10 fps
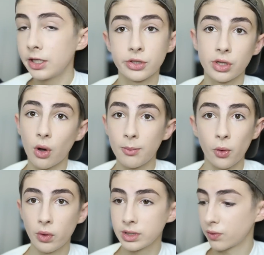Literally though,
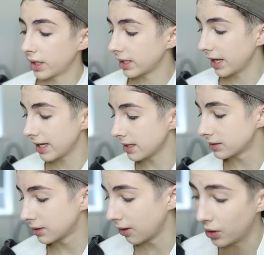I'm always running
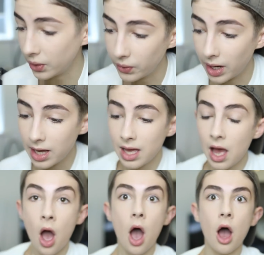late, so
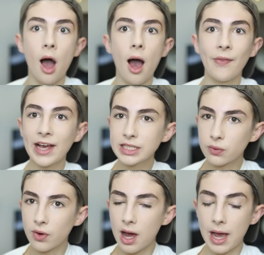that's
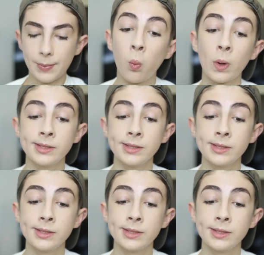a rhyme.